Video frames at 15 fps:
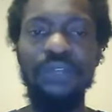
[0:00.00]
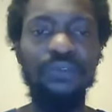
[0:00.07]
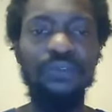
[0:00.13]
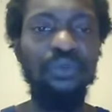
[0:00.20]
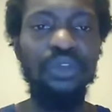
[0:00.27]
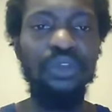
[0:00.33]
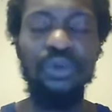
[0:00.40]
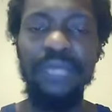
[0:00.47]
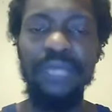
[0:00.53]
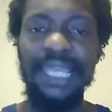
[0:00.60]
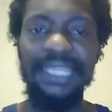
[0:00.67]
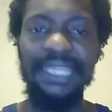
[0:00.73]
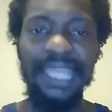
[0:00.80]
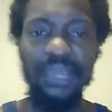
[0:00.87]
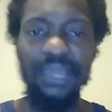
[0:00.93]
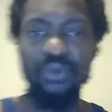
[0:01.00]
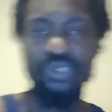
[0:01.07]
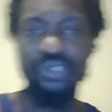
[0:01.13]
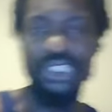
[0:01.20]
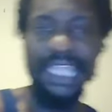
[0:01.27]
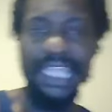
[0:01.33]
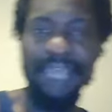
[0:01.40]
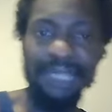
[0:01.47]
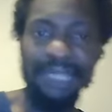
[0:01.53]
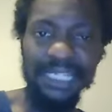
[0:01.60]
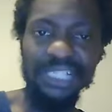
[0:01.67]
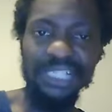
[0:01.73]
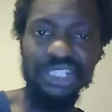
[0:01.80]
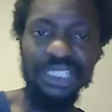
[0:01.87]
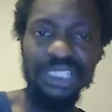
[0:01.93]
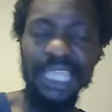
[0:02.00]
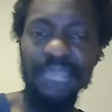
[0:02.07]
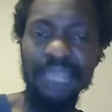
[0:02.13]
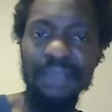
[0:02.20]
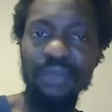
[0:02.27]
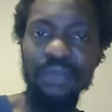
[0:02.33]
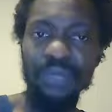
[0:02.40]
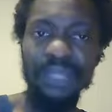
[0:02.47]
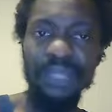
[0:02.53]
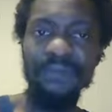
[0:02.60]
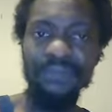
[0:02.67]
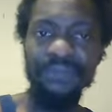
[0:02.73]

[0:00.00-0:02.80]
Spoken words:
if you know that whole jab that they just came out with,